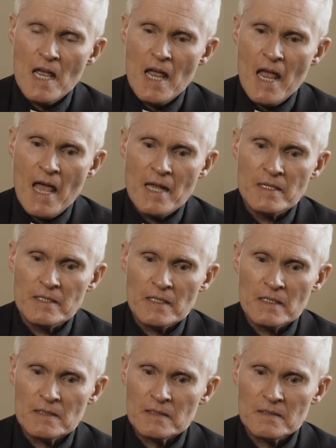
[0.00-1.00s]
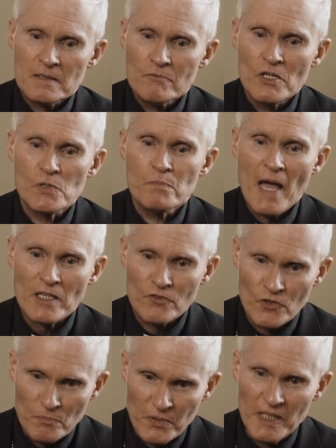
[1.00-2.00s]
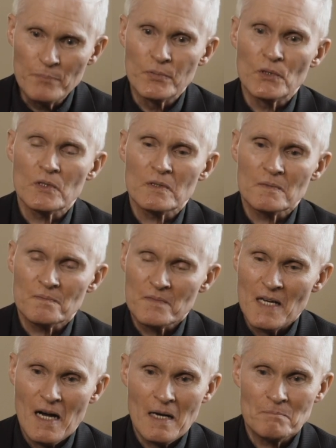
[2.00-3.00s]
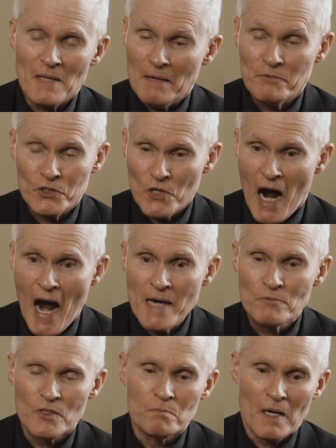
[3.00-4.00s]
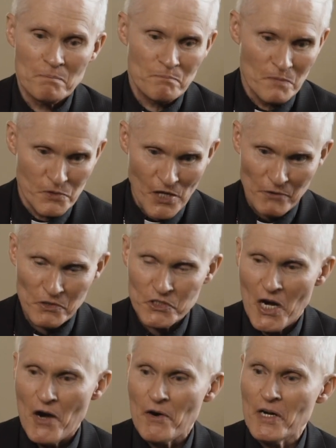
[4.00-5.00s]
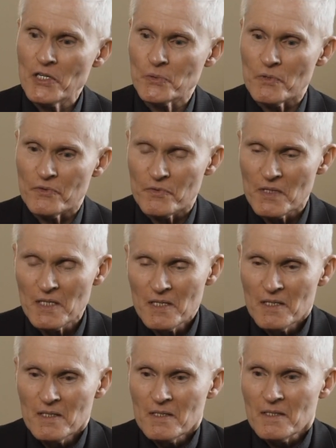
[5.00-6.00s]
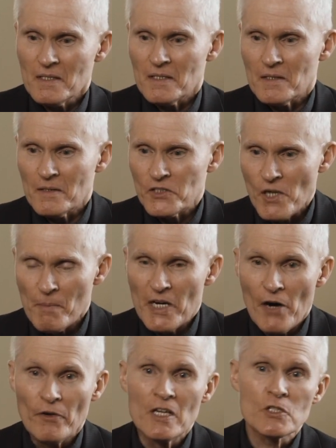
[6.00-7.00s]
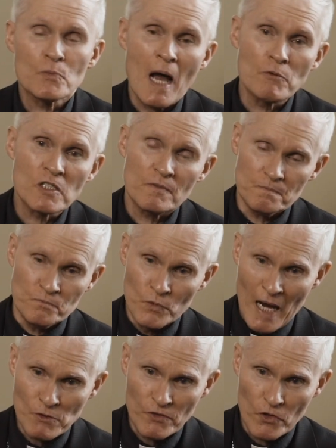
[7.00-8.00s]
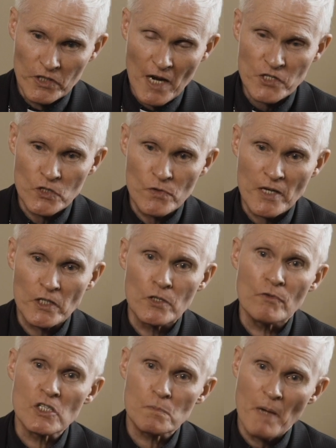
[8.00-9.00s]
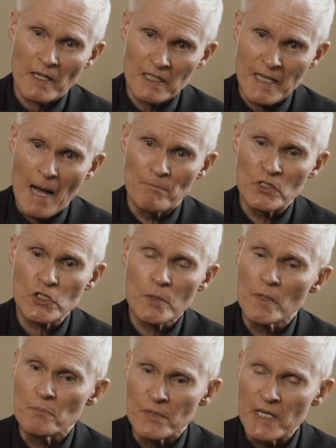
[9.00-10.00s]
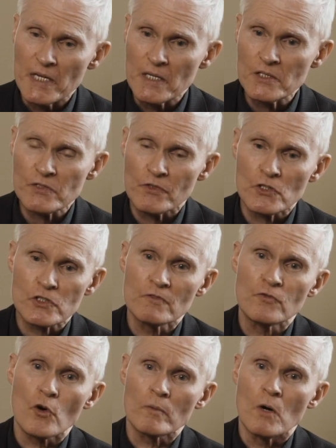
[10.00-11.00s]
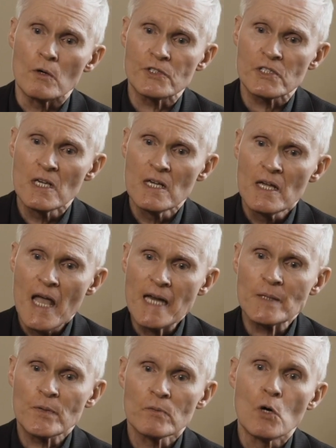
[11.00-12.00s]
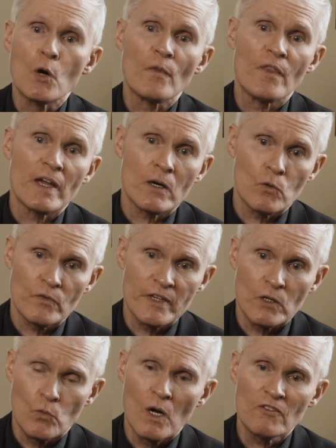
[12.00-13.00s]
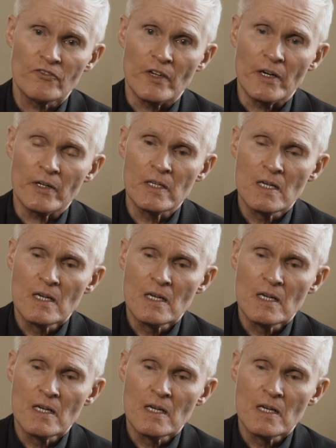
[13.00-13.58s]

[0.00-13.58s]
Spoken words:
And respect for people. I've tried with my secretaries, with seminarians when I was a vocation director, to respect them as human beings first and foremost, and to promote their welfare